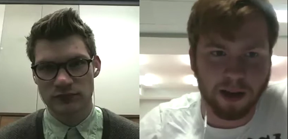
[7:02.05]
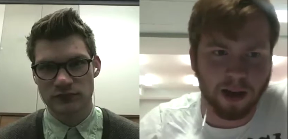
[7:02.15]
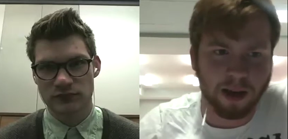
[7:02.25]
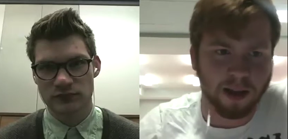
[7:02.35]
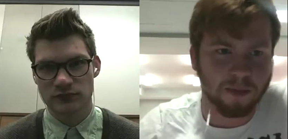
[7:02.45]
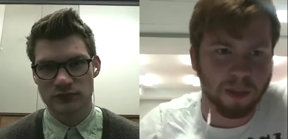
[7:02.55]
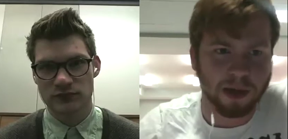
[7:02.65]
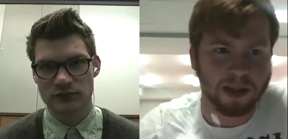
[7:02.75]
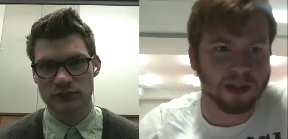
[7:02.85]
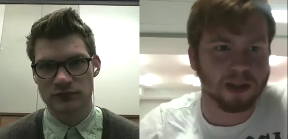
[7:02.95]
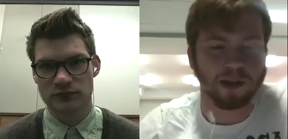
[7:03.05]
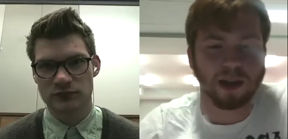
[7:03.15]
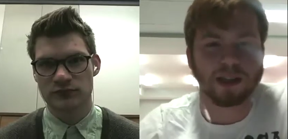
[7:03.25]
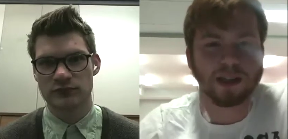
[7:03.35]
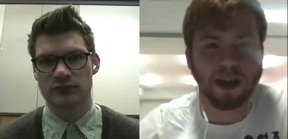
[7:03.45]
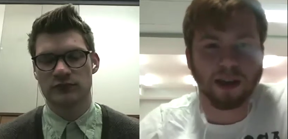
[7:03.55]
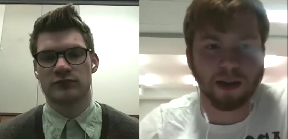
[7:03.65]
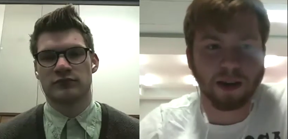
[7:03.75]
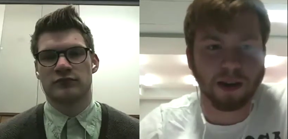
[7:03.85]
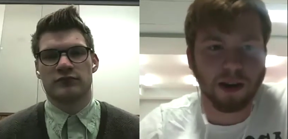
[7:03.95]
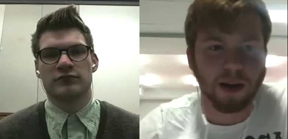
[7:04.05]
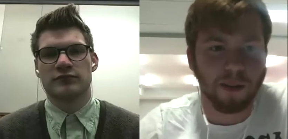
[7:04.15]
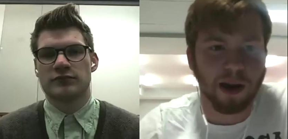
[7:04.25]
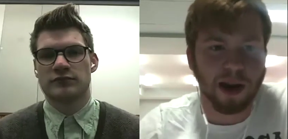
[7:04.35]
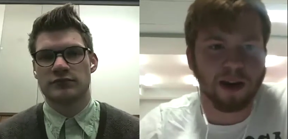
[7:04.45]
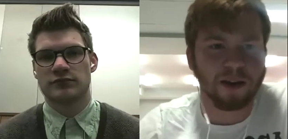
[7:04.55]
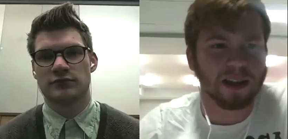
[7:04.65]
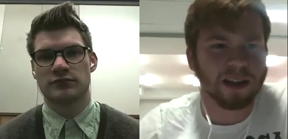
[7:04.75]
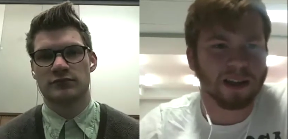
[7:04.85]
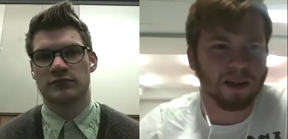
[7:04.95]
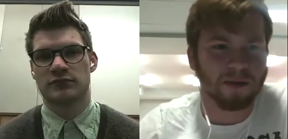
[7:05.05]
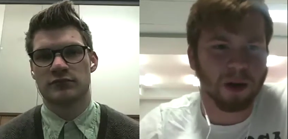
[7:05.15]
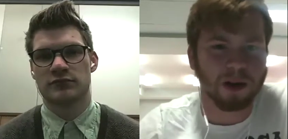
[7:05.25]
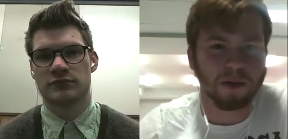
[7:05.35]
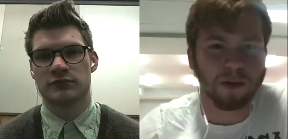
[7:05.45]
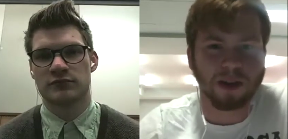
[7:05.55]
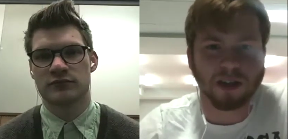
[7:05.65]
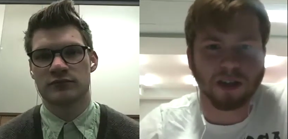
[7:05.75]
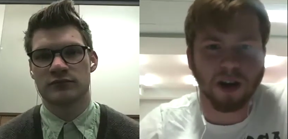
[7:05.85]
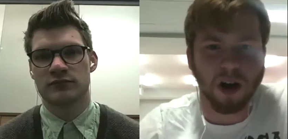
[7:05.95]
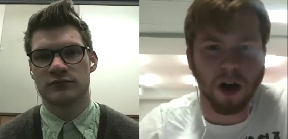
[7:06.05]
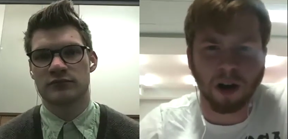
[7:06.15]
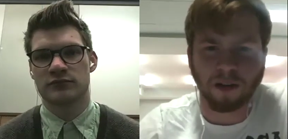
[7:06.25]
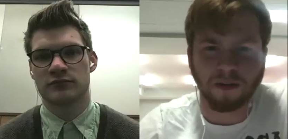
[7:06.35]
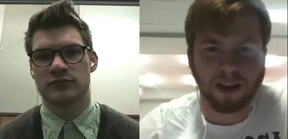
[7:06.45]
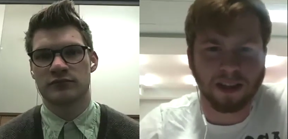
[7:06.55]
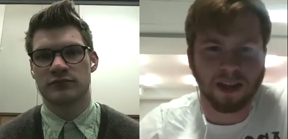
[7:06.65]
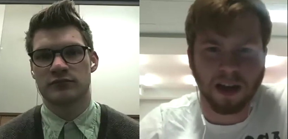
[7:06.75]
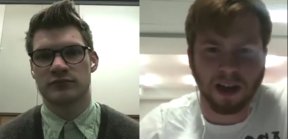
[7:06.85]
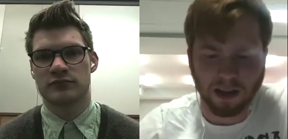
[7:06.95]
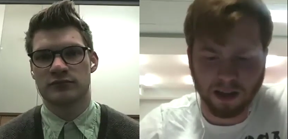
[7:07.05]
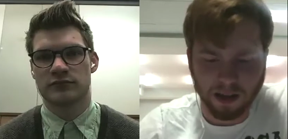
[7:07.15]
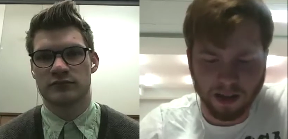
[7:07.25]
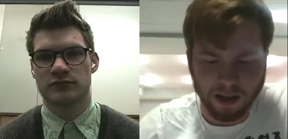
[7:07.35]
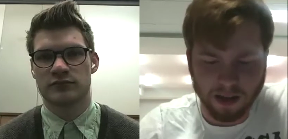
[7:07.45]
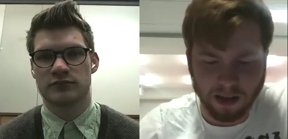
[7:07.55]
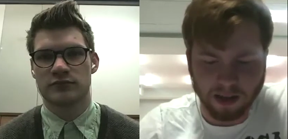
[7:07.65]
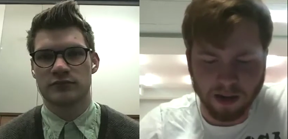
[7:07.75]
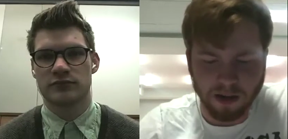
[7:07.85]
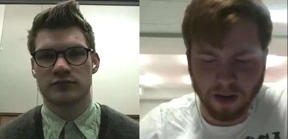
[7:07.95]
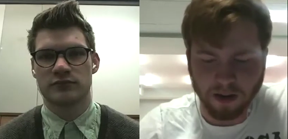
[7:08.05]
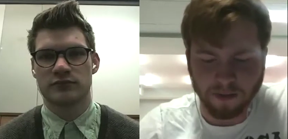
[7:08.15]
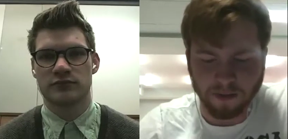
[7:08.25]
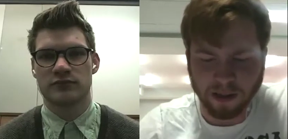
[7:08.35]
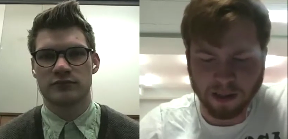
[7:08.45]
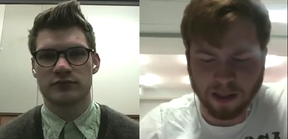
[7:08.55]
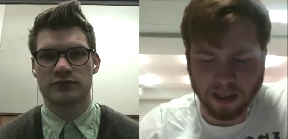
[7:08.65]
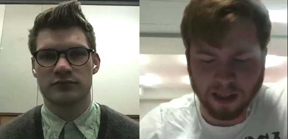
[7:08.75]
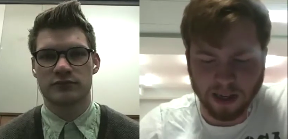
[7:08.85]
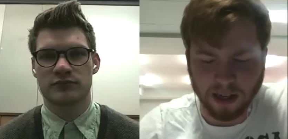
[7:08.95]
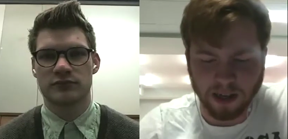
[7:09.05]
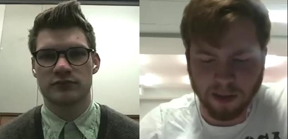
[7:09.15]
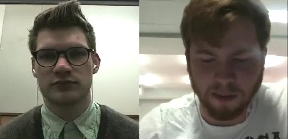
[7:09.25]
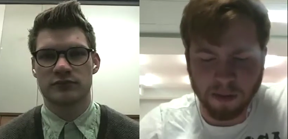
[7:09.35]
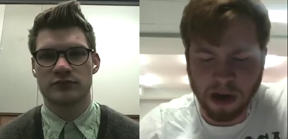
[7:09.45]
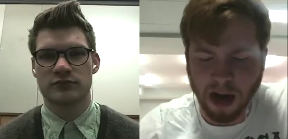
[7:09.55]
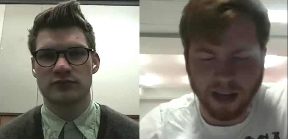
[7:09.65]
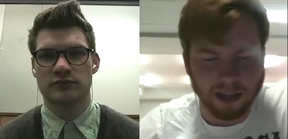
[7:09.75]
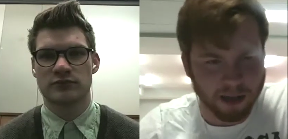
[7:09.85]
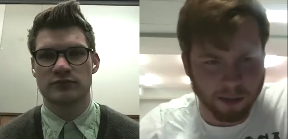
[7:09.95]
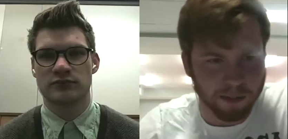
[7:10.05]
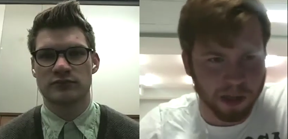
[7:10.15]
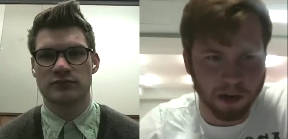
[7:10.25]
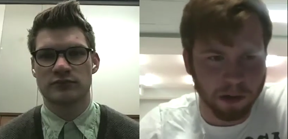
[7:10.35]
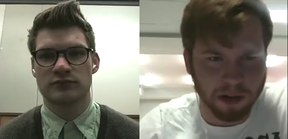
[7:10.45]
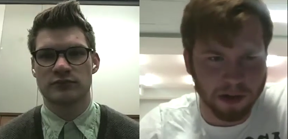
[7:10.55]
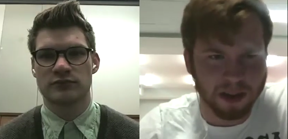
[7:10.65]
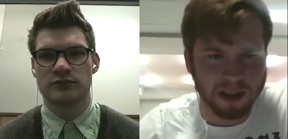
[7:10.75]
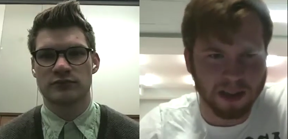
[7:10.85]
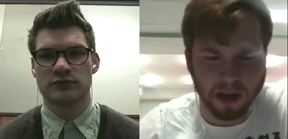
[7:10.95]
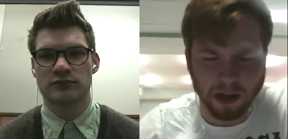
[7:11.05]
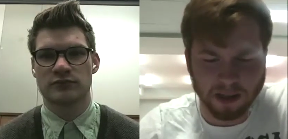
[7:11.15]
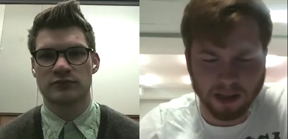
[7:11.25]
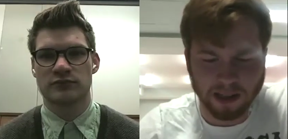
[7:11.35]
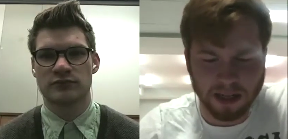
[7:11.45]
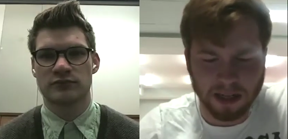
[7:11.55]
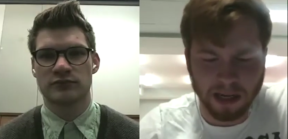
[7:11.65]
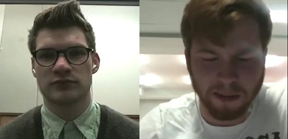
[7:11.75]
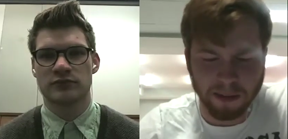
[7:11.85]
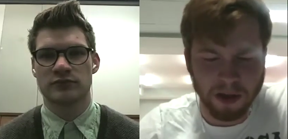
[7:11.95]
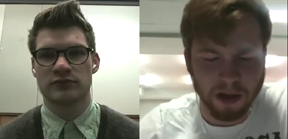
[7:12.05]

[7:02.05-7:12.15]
Speaker 1: uh, they've been essentially raised together. But now he's confronted with just all of this uh, this new influence that's telling him not to be loyal to the Starks, that's telling him